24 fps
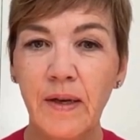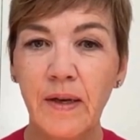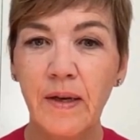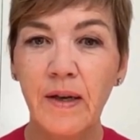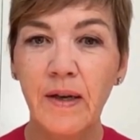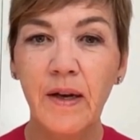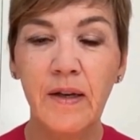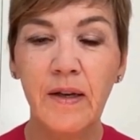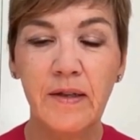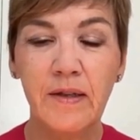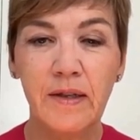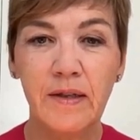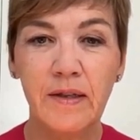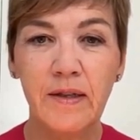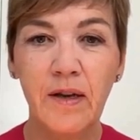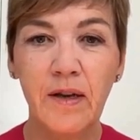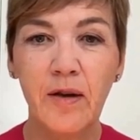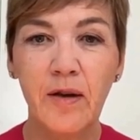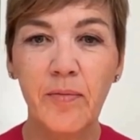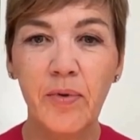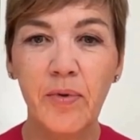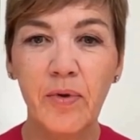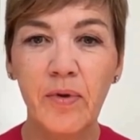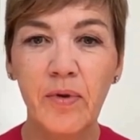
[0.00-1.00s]
Last
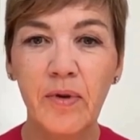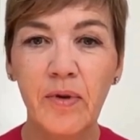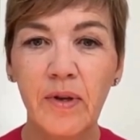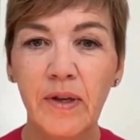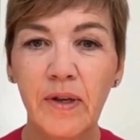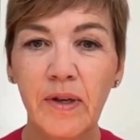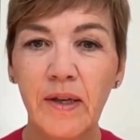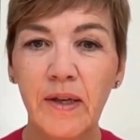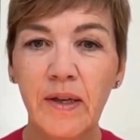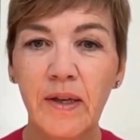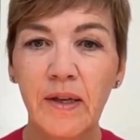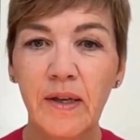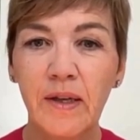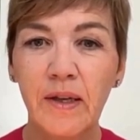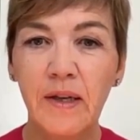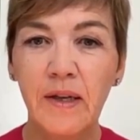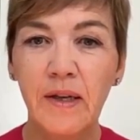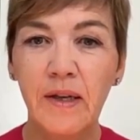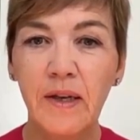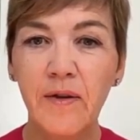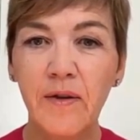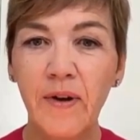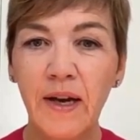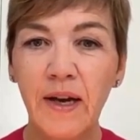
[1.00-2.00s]
example,
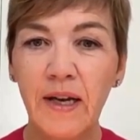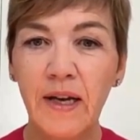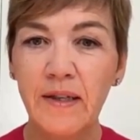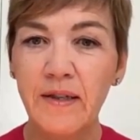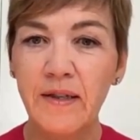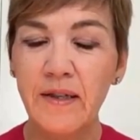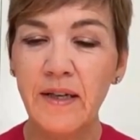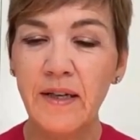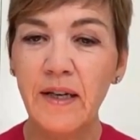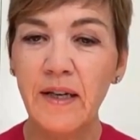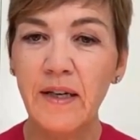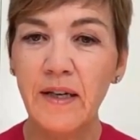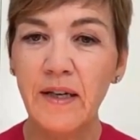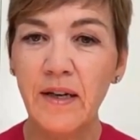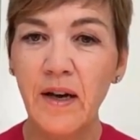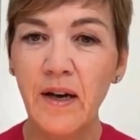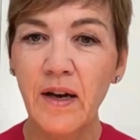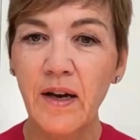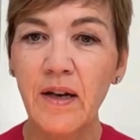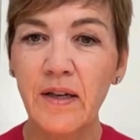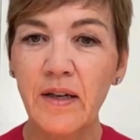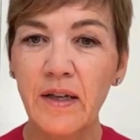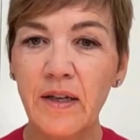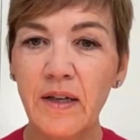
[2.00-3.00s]
if I had studied
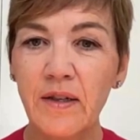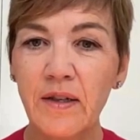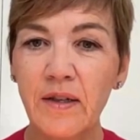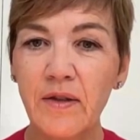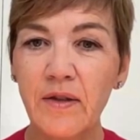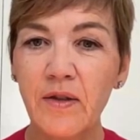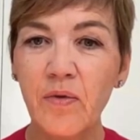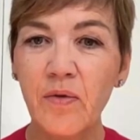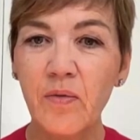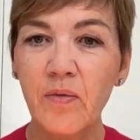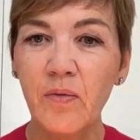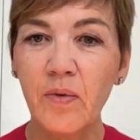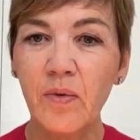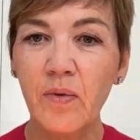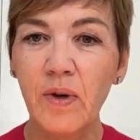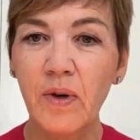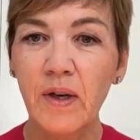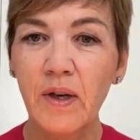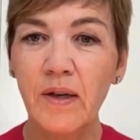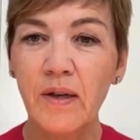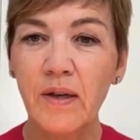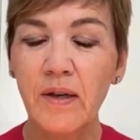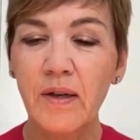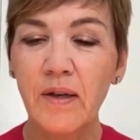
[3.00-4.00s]
harder in school,
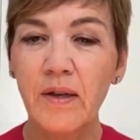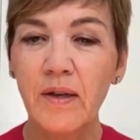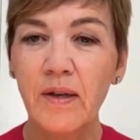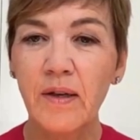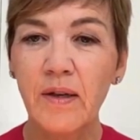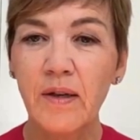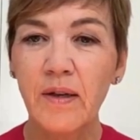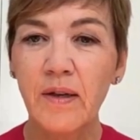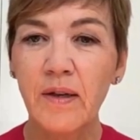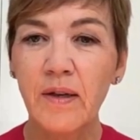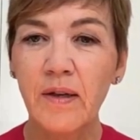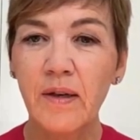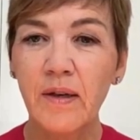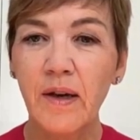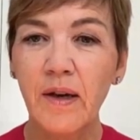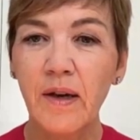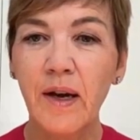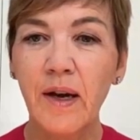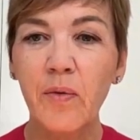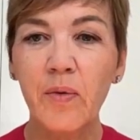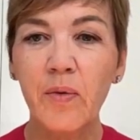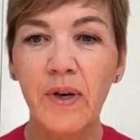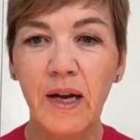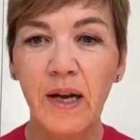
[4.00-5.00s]

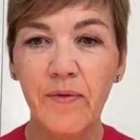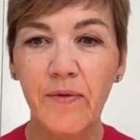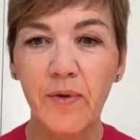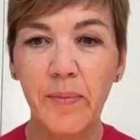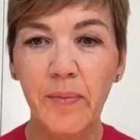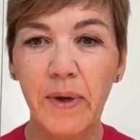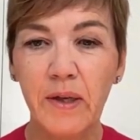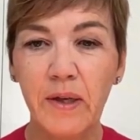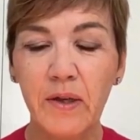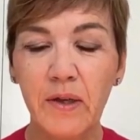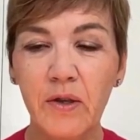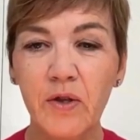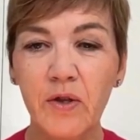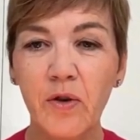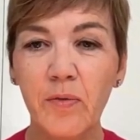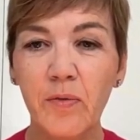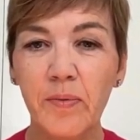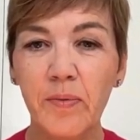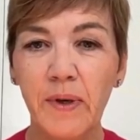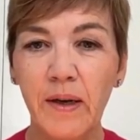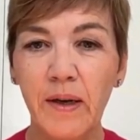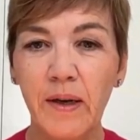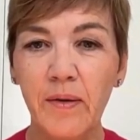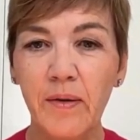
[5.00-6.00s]
I would have a better job
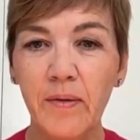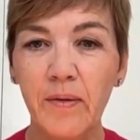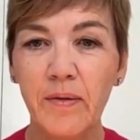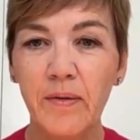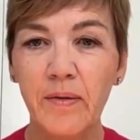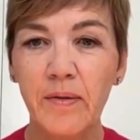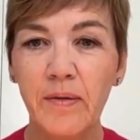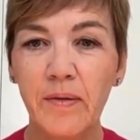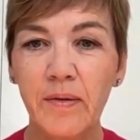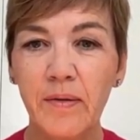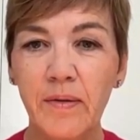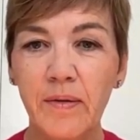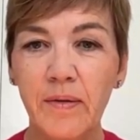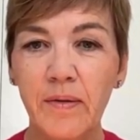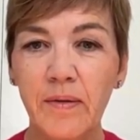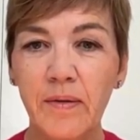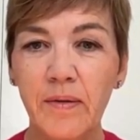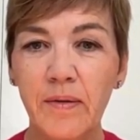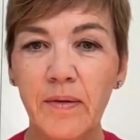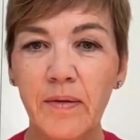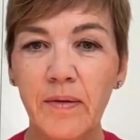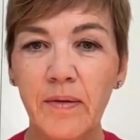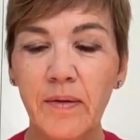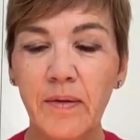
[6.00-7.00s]
now.
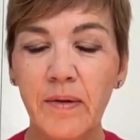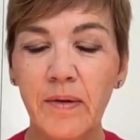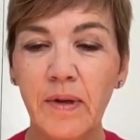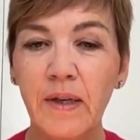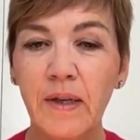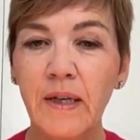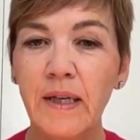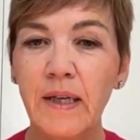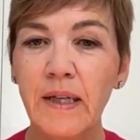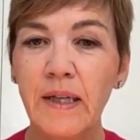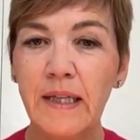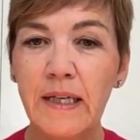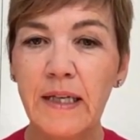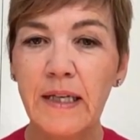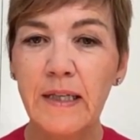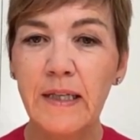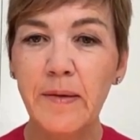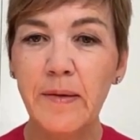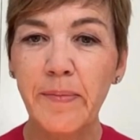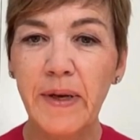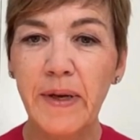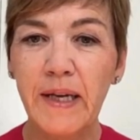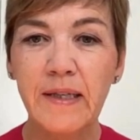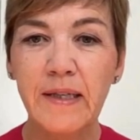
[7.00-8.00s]
This
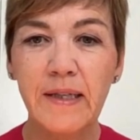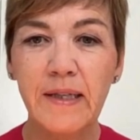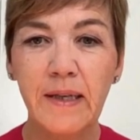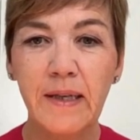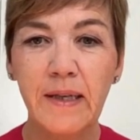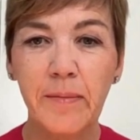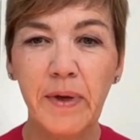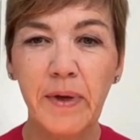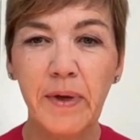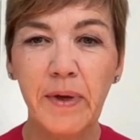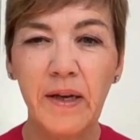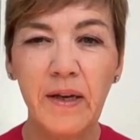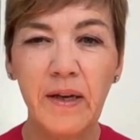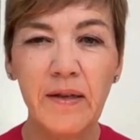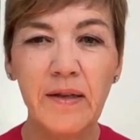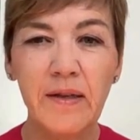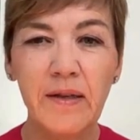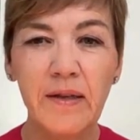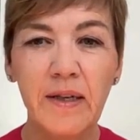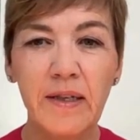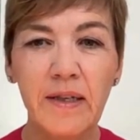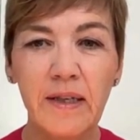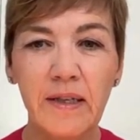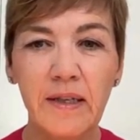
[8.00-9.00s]
means that because
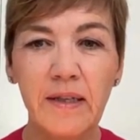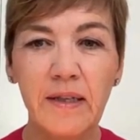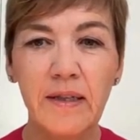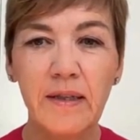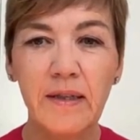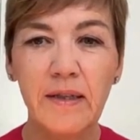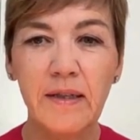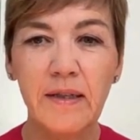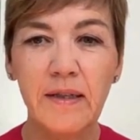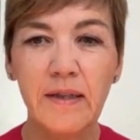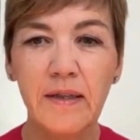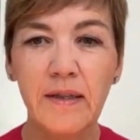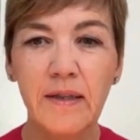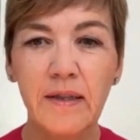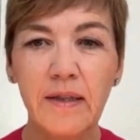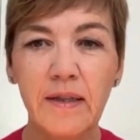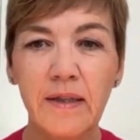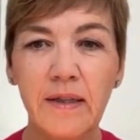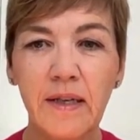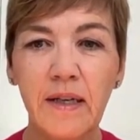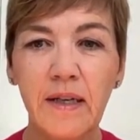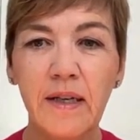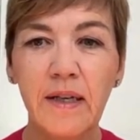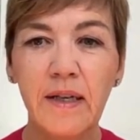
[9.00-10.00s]
I didn't
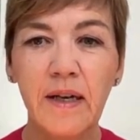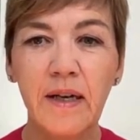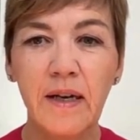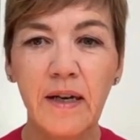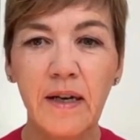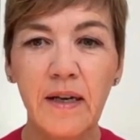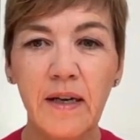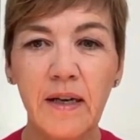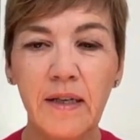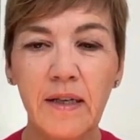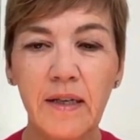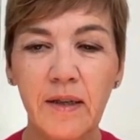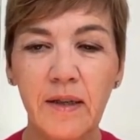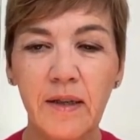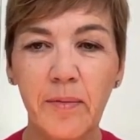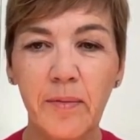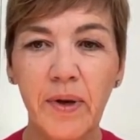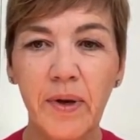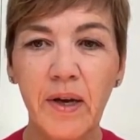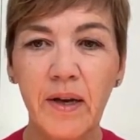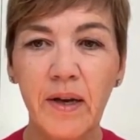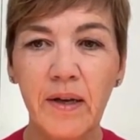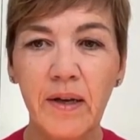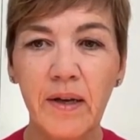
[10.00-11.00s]
study hard in the
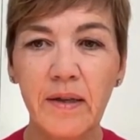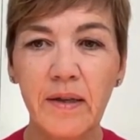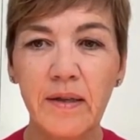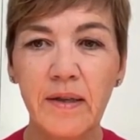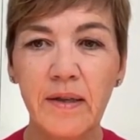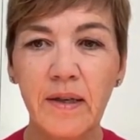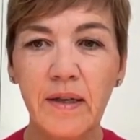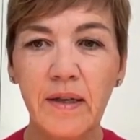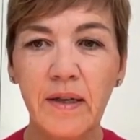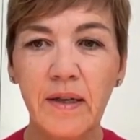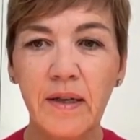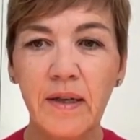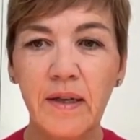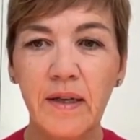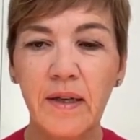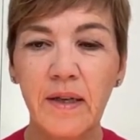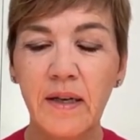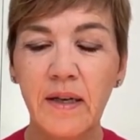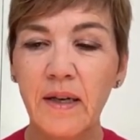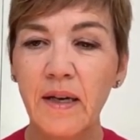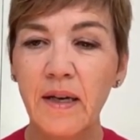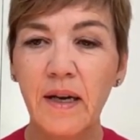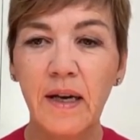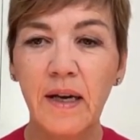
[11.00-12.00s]
past,
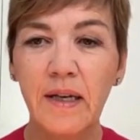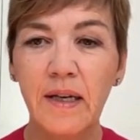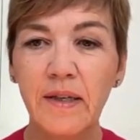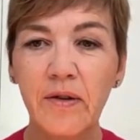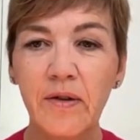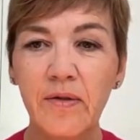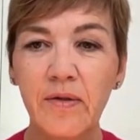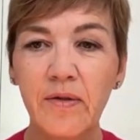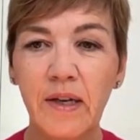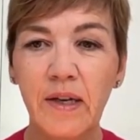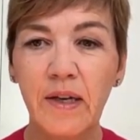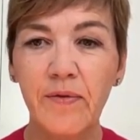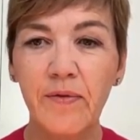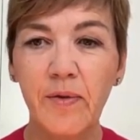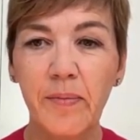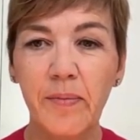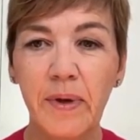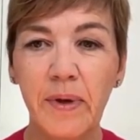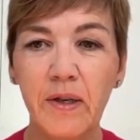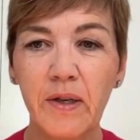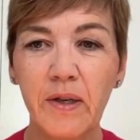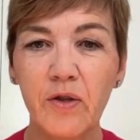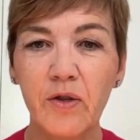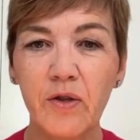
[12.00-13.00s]
I don't have a
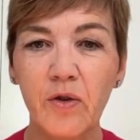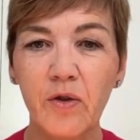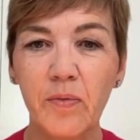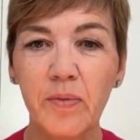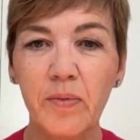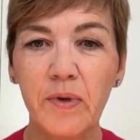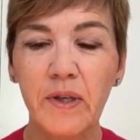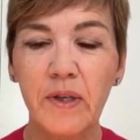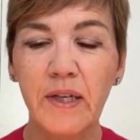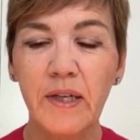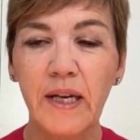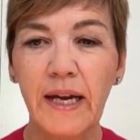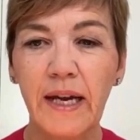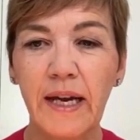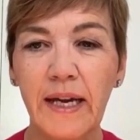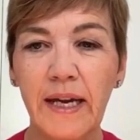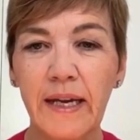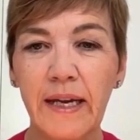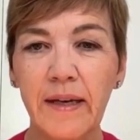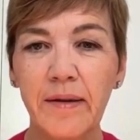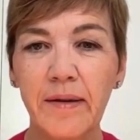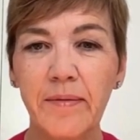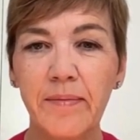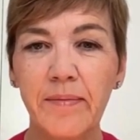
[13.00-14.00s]
better job
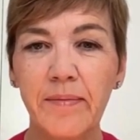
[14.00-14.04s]
today.